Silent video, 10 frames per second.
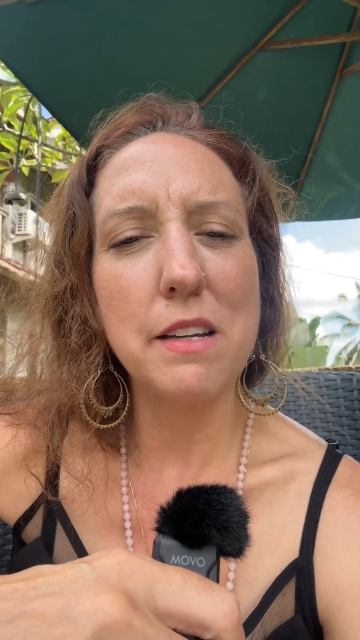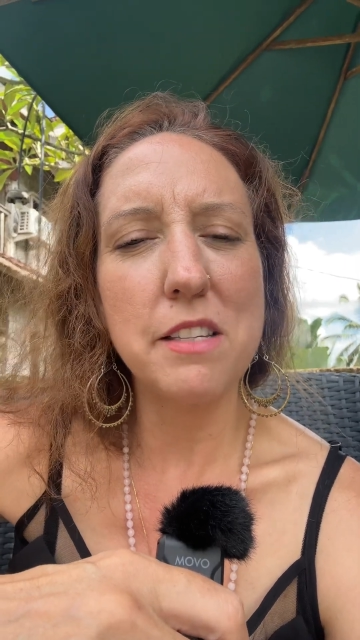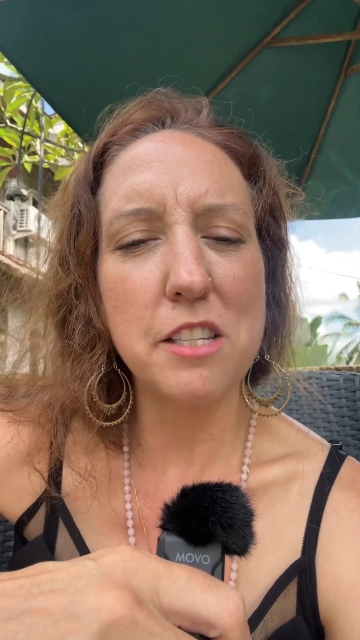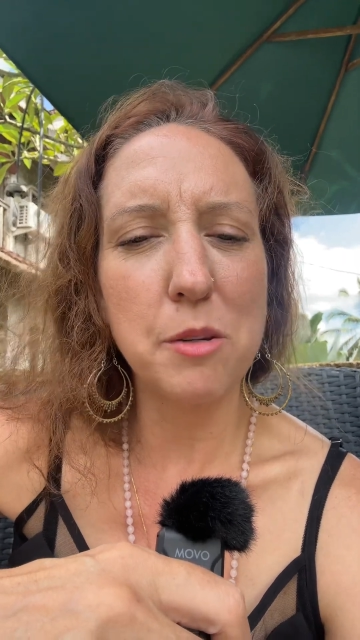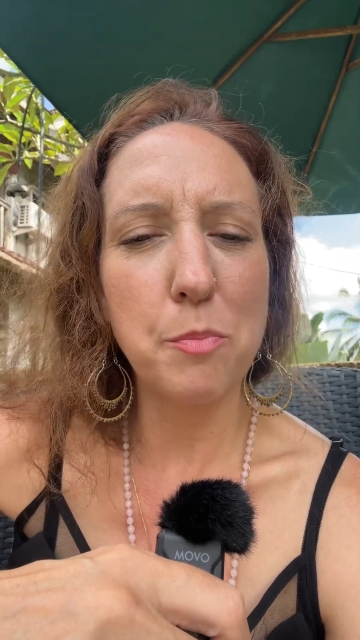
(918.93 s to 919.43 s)

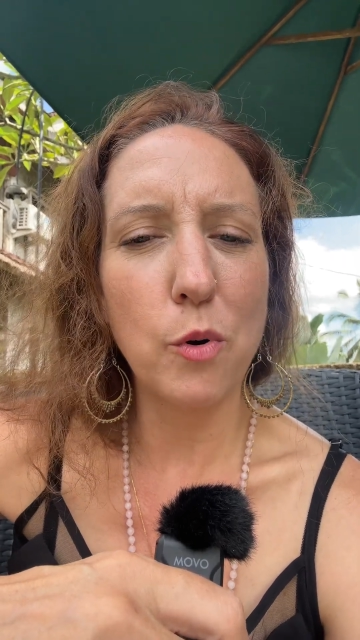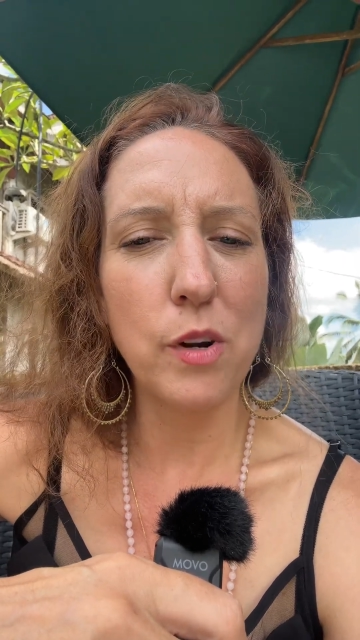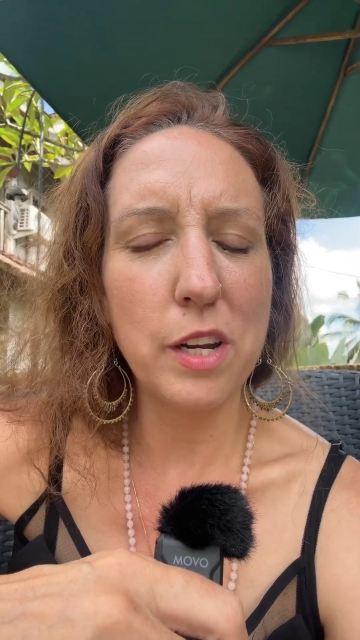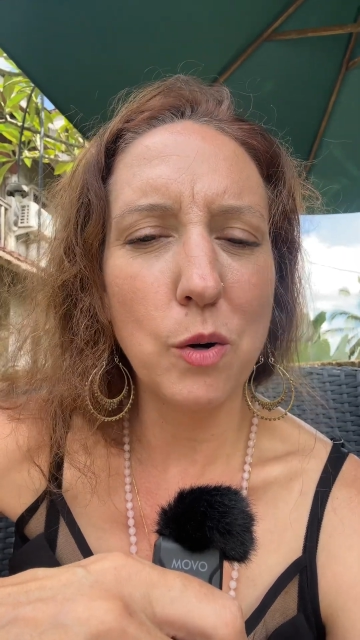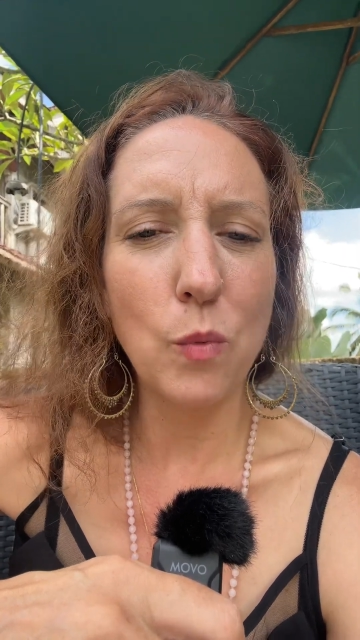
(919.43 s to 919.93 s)
to
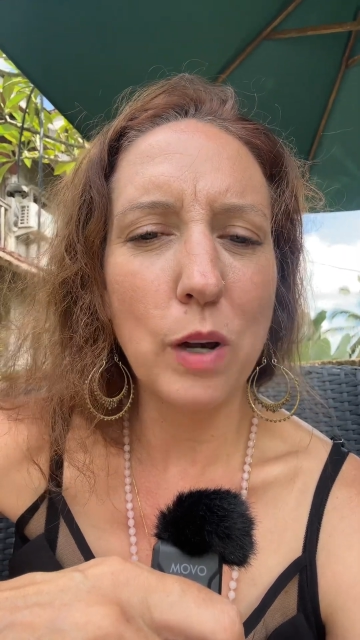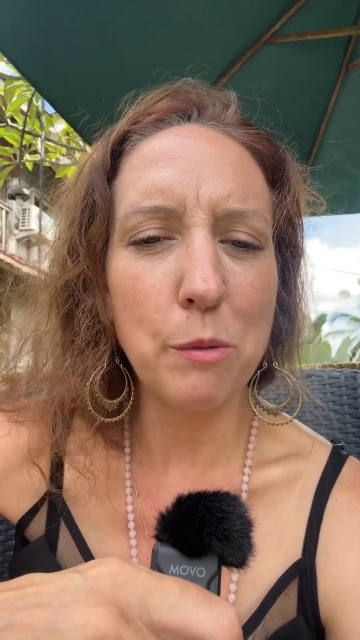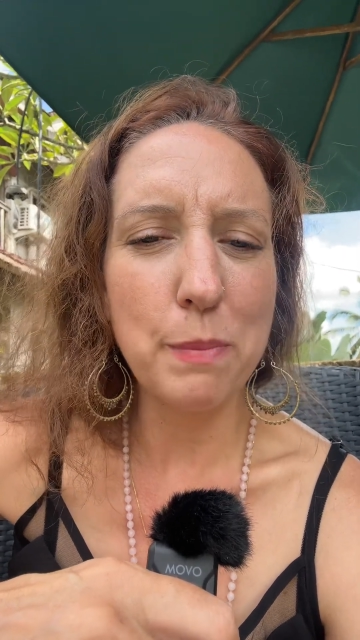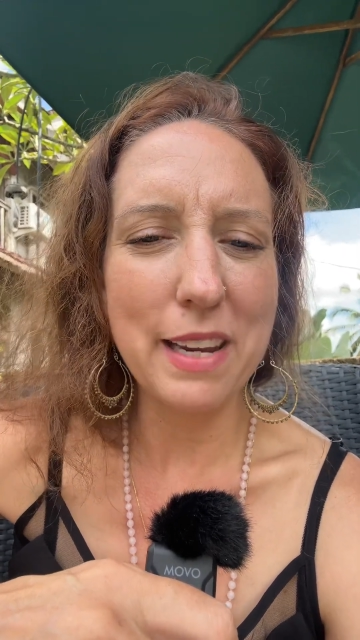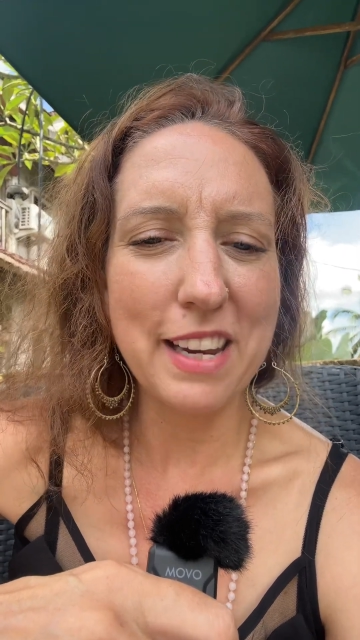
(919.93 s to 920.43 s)
support your
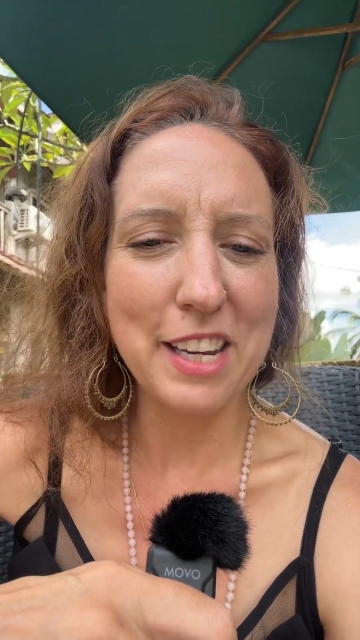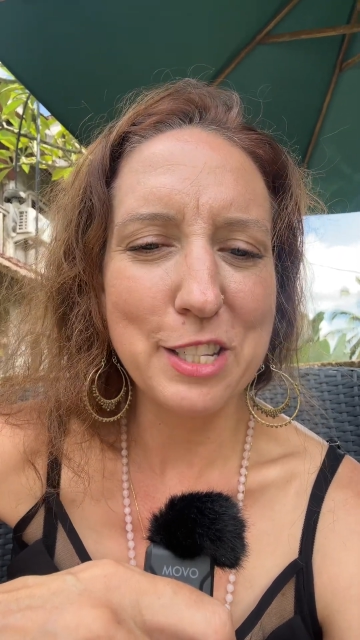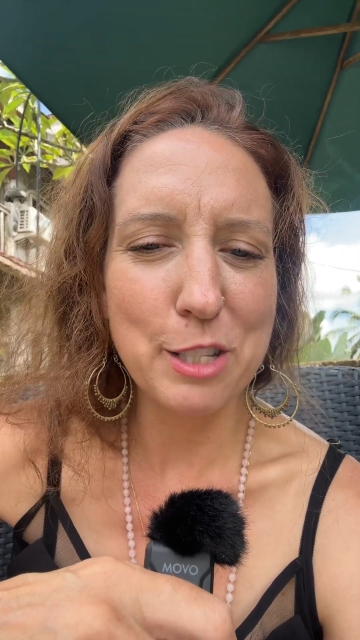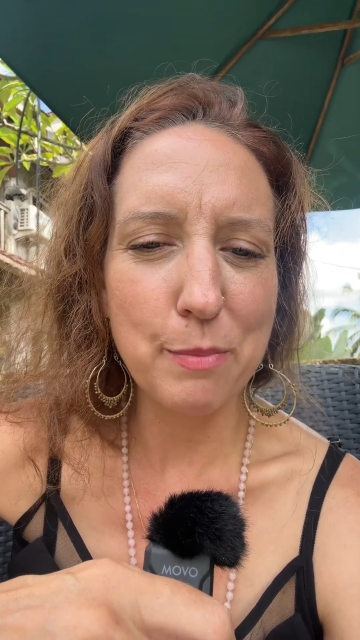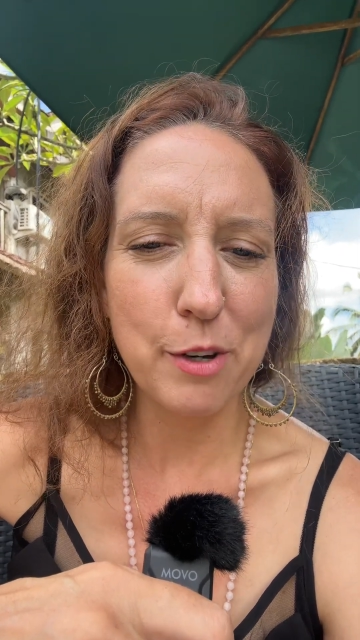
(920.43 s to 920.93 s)
well-being
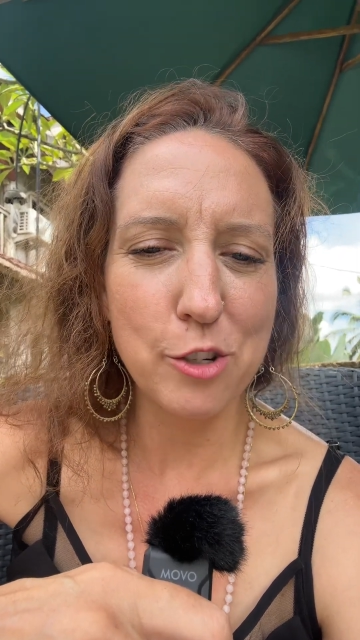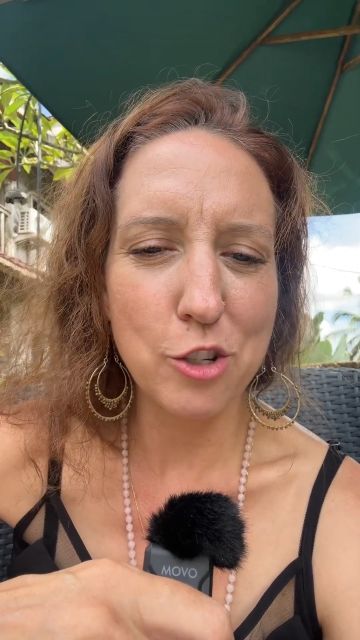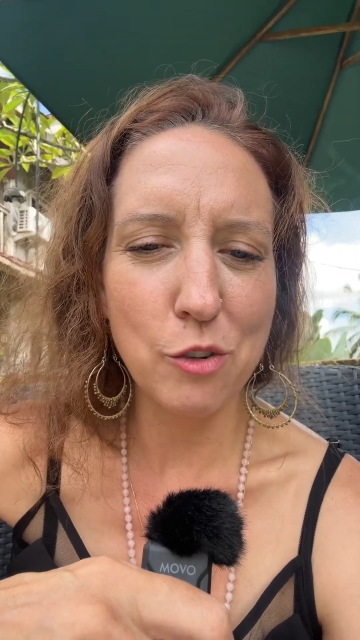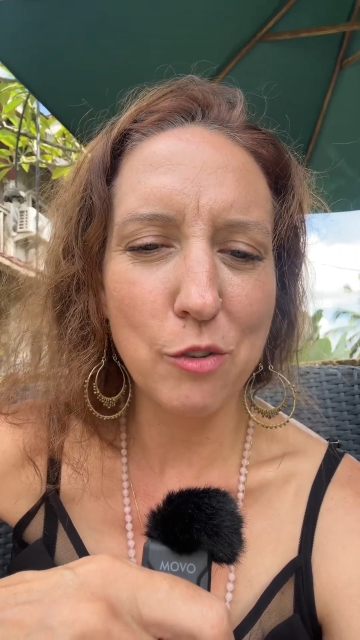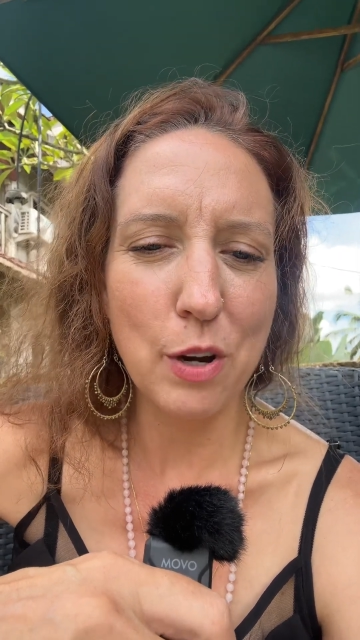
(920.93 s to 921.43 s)
and
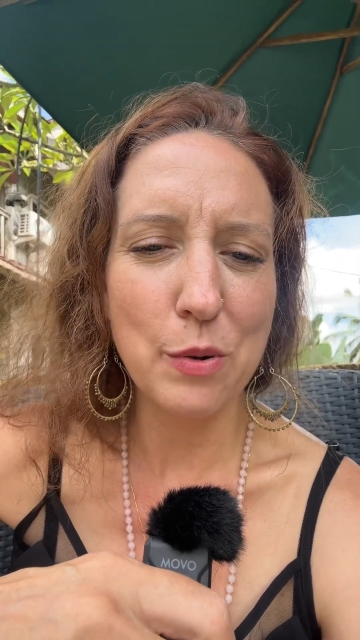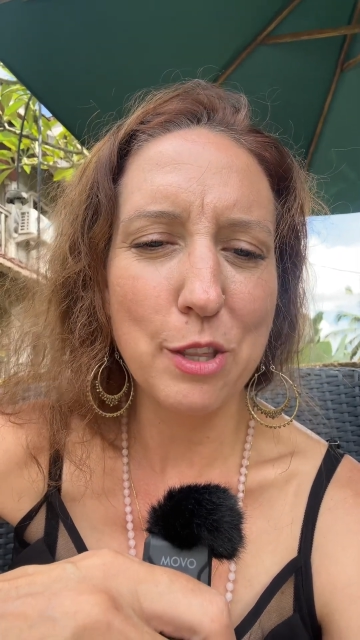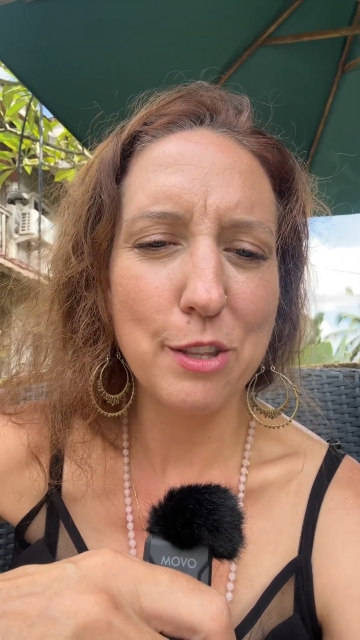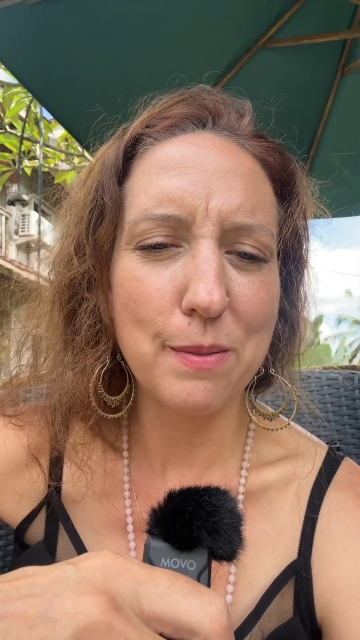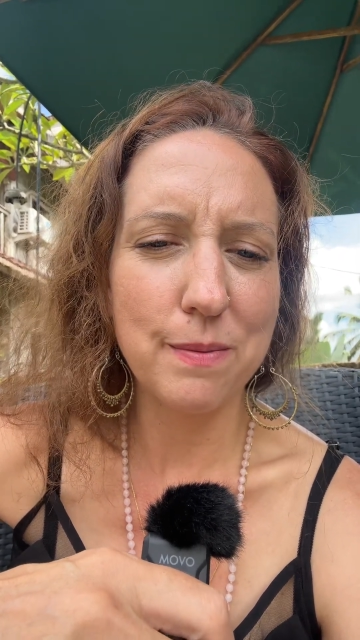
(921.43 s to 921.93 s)
spiritual growth.